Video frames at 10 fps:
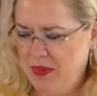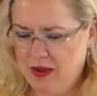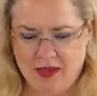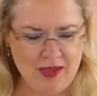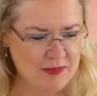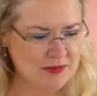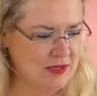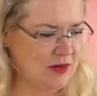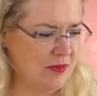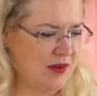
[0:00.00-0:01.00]
And then I kept a
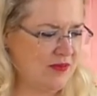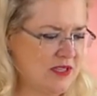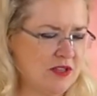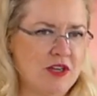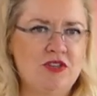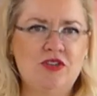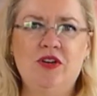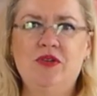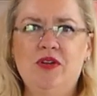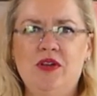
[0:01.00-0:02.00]
little bit of
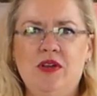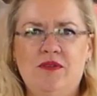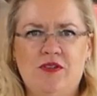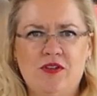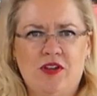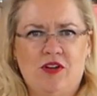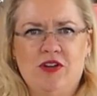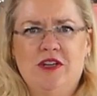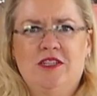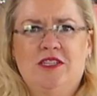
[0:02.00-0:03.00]
cilantro for garnish.